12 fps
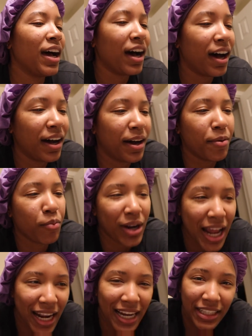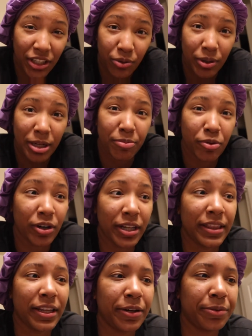uh, what I like to do in the
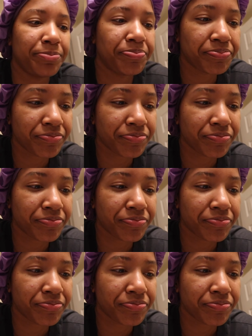morning though,